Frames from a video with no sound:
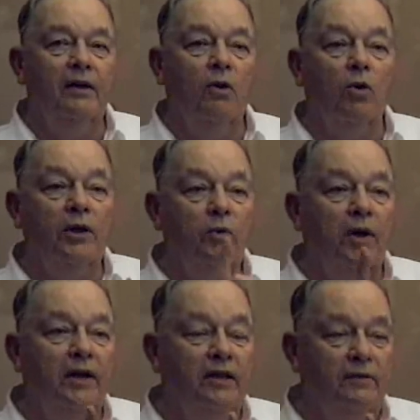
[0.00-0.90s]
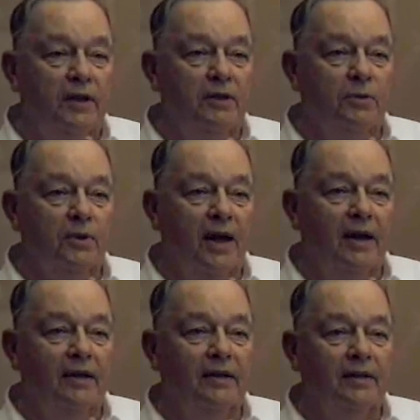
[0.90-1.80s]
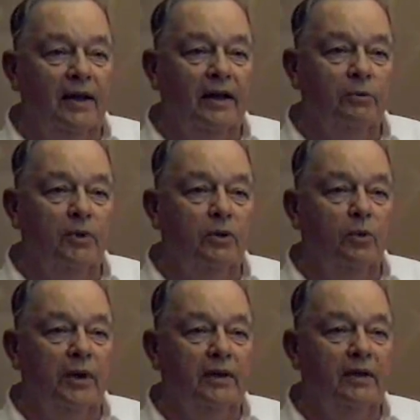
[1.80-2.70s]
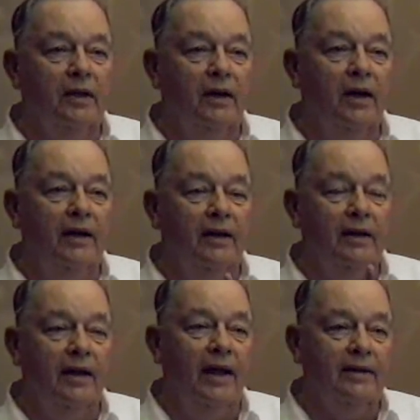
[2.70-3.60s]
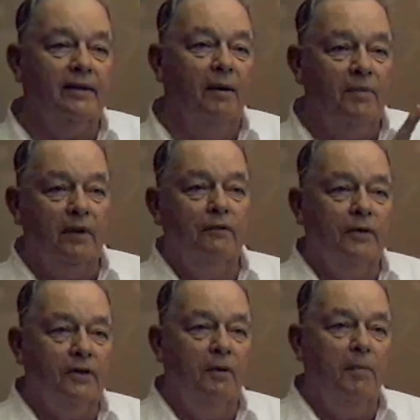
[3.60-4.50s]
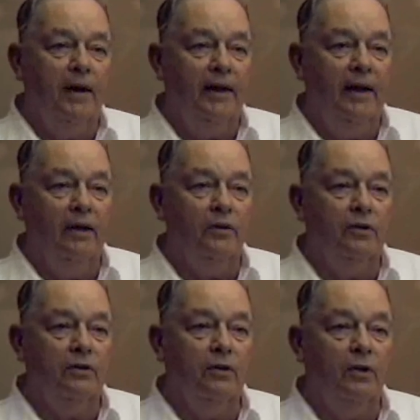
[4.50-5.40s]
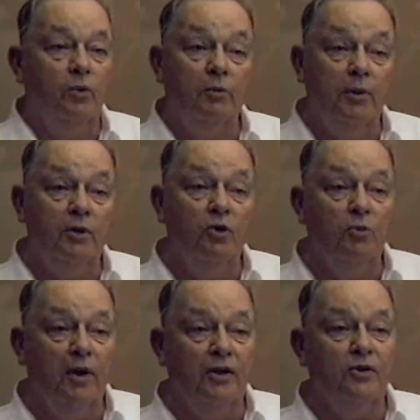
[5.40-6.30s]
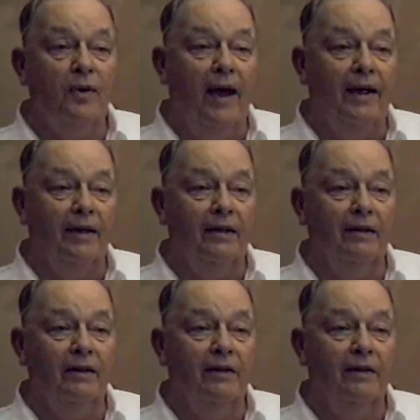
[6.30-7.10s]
only one individual out of the 6 would go into the hut and get something for somebody else, so there wouldn't be too much tracking.